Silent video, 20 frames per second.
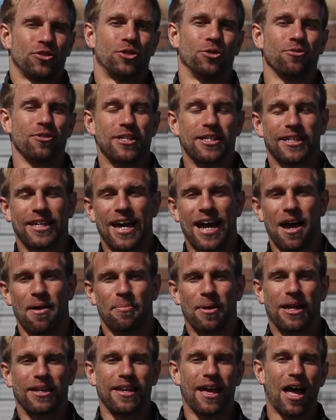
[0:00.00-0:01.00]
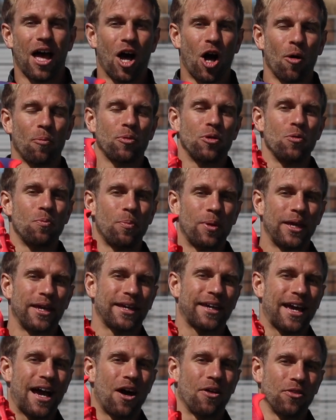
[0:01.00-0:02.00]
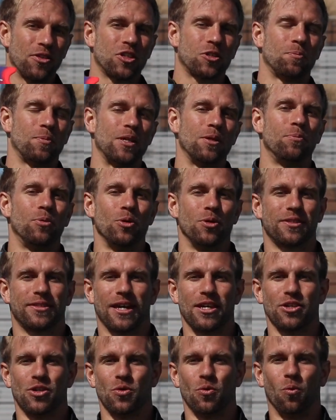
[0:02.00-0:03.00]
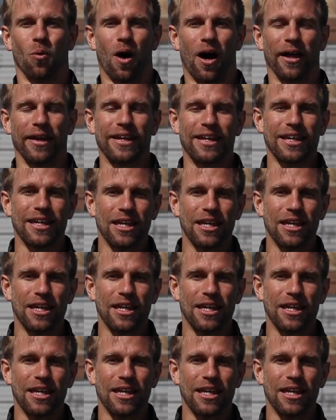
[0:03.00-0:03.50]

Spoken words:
To recap and to help you pick out the speed boots that you want,